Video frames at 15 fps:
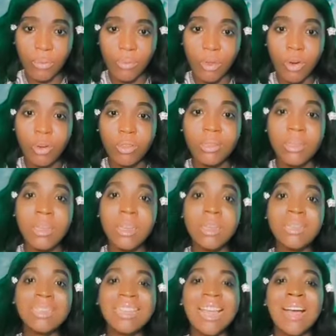Because
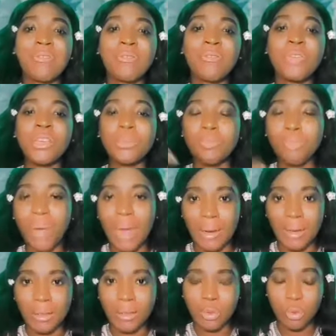their feedback
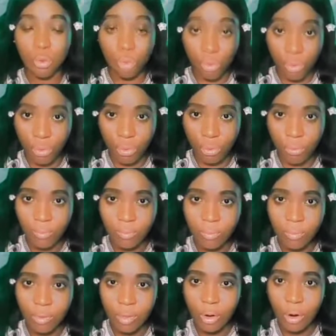to you
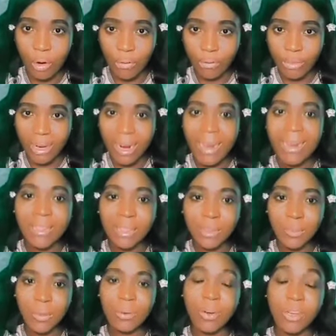of their
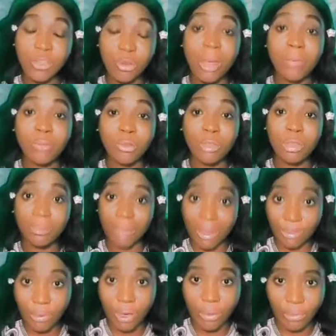experience, you have to
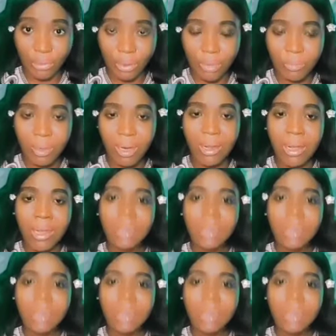demand for a feedback.